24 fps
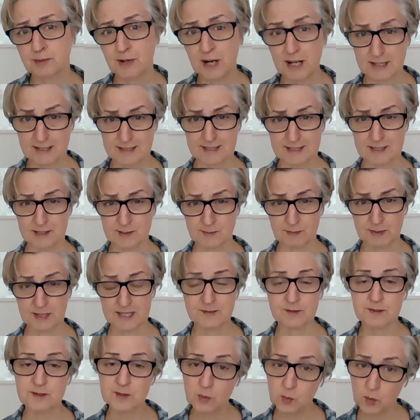practice
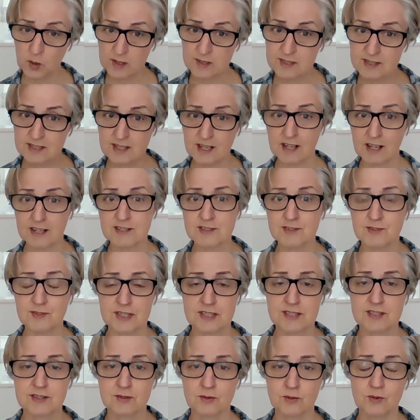because it was a one size
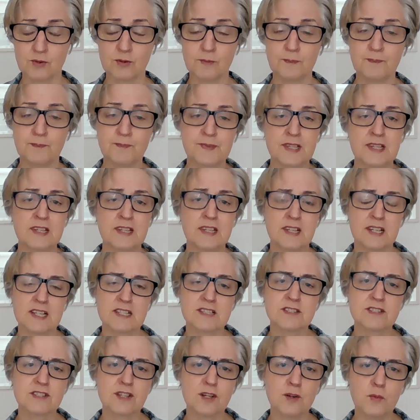fits all.
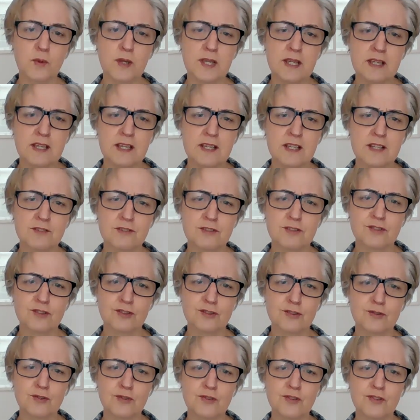And so we
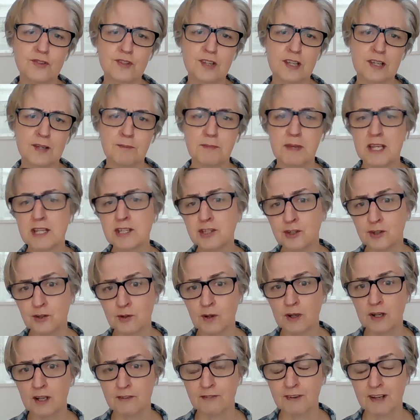introduced a
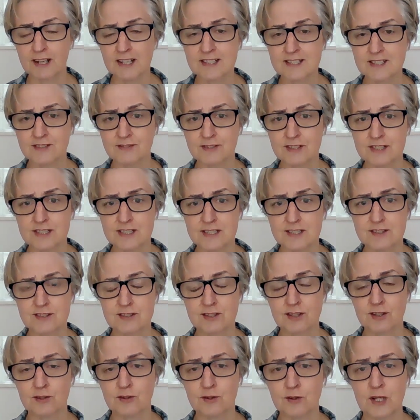menu of activities.
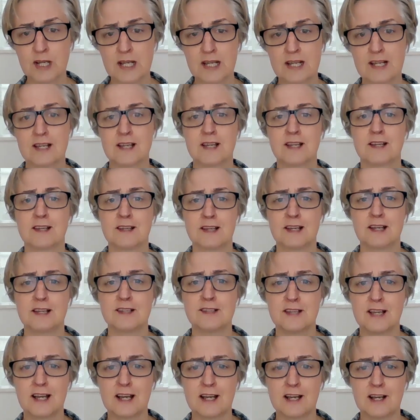So
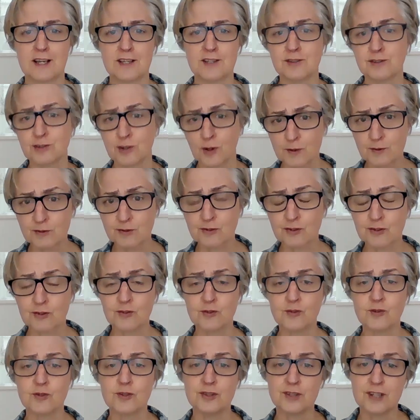you'd go into
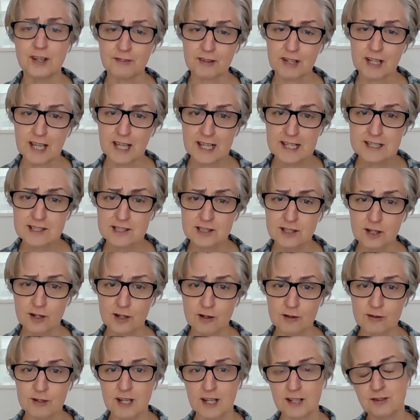school, you'd have a
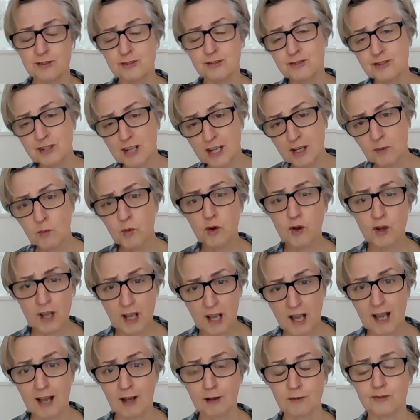caseload, and you'd try and
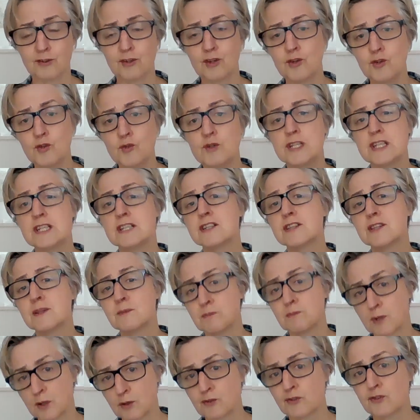work out who needed the
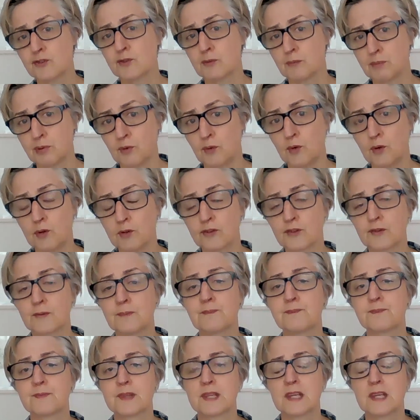most support